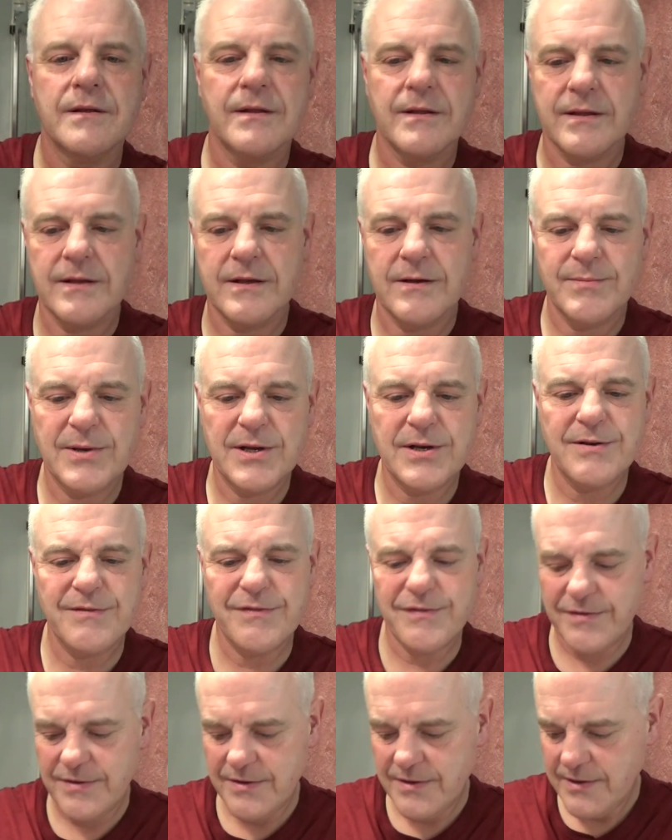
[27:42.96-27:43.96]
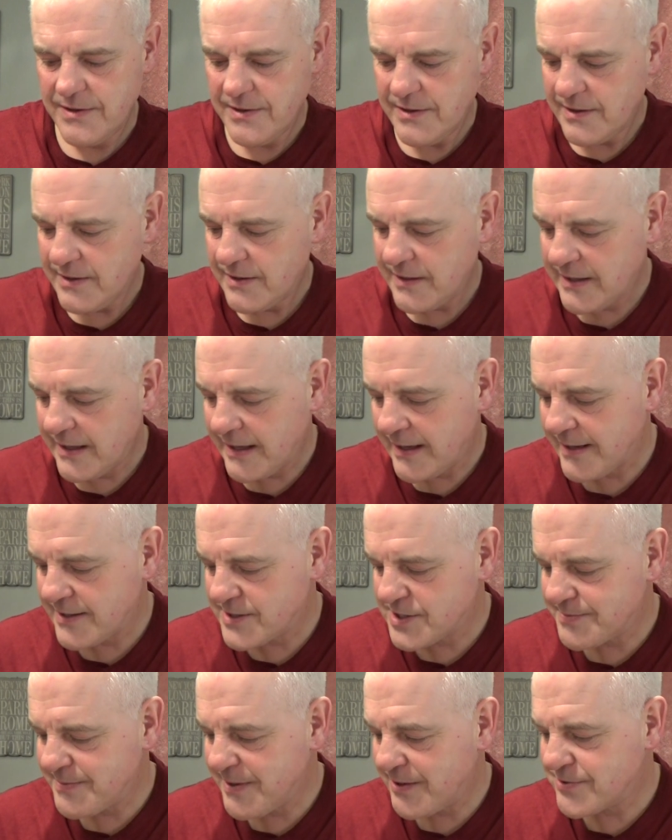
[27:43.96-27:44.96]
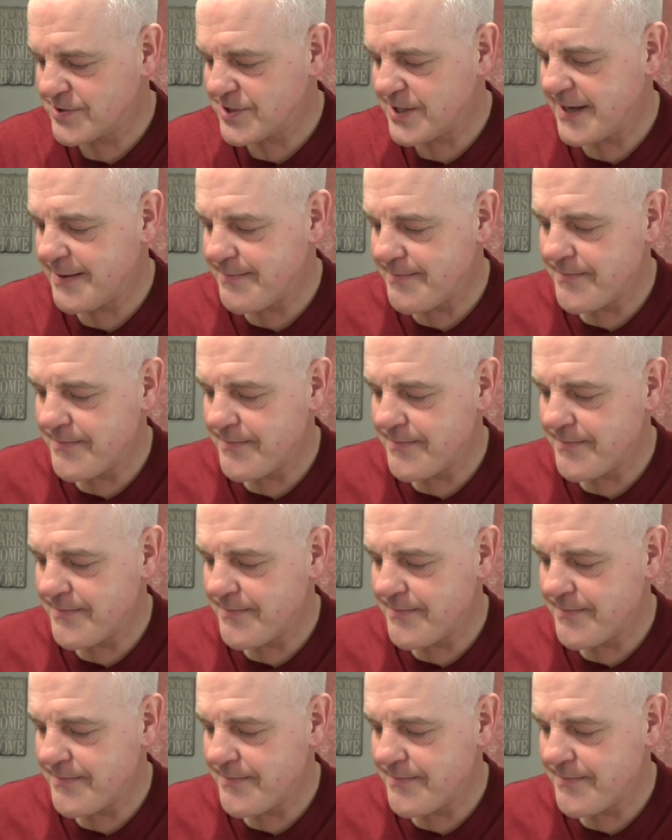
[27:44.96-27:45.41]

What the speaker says: think that'll be enough. Yeah, it smells